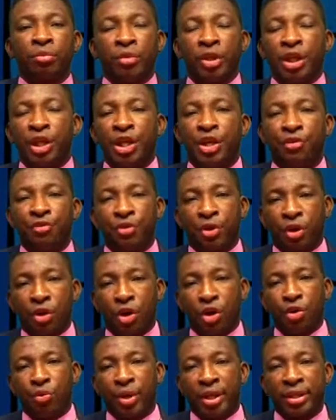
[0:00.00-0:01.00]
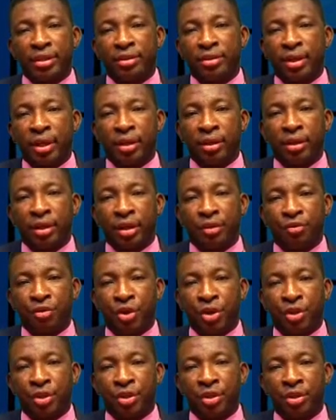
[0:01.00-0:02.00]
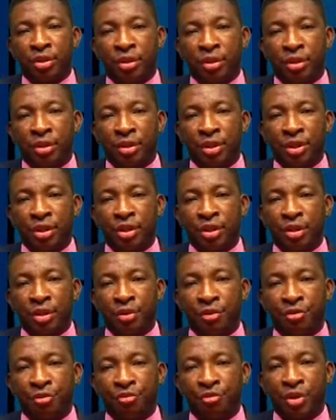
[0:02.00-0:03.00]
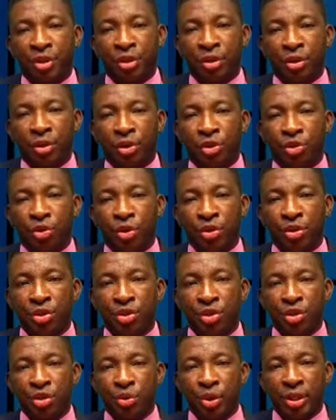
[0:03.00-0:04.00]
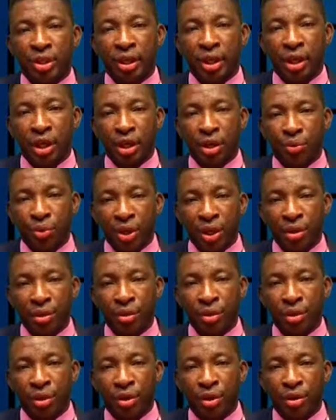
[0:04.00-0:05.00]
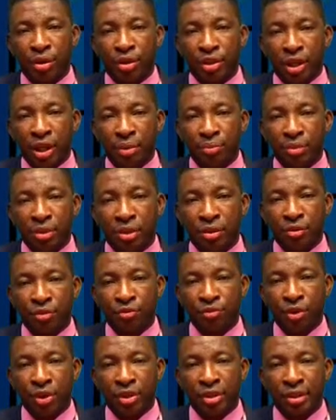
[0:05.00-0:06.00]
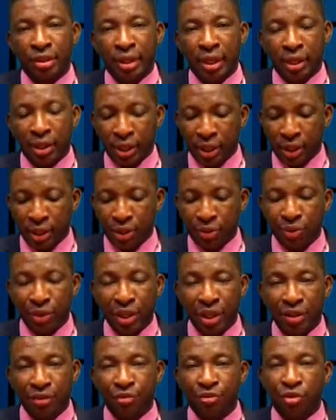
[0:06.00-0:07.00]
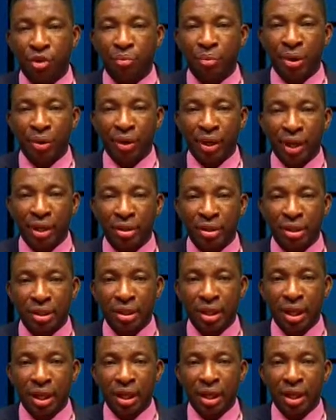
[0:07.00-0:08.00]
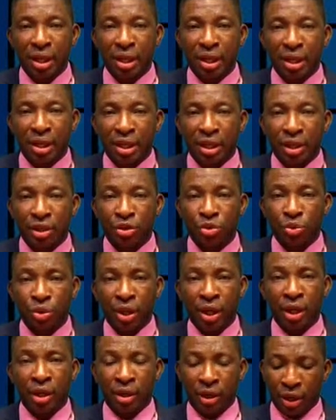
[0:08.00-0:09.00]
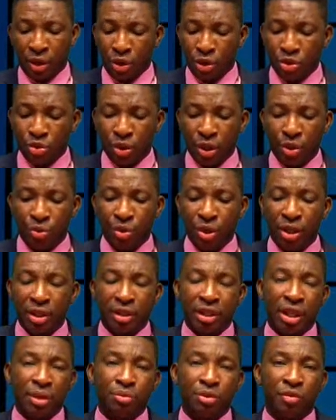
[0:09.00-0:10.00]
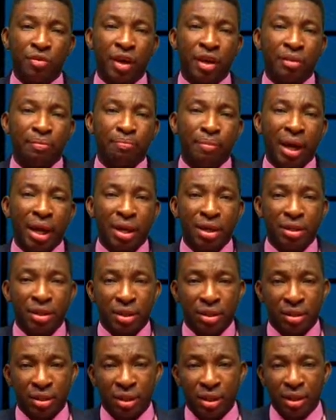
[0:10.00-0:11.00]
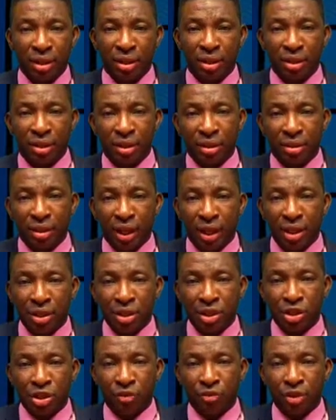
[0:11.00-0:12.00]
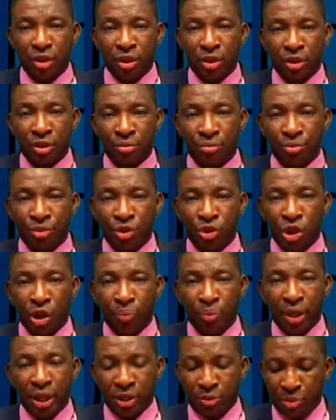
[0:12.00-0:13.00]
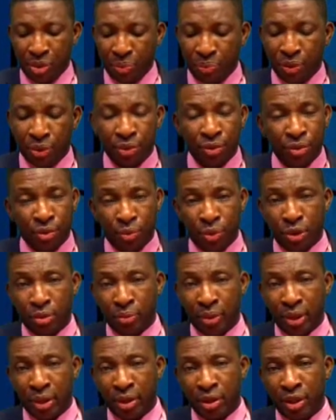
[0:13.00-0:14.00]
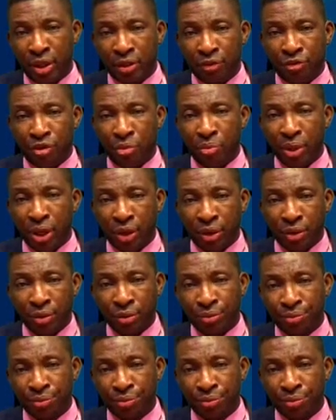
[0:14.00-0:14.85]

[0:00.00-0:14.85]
if the Congress and, of course, the fiscal authorities in the U.S. can agree on terms for extending the relief for Americans, UK can also agree in terms of how it manages the challenges of the jobless people, which may hit 4 million.